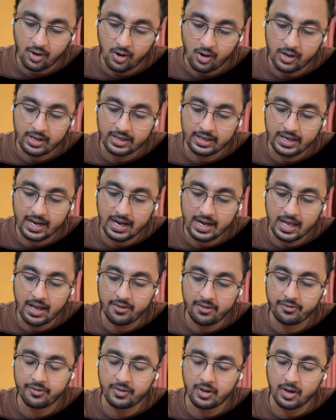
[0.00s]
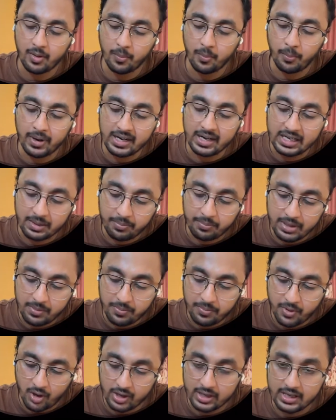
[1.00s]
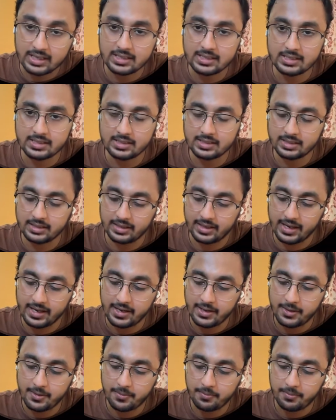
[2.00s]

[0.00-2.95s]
order can have multiple products, right?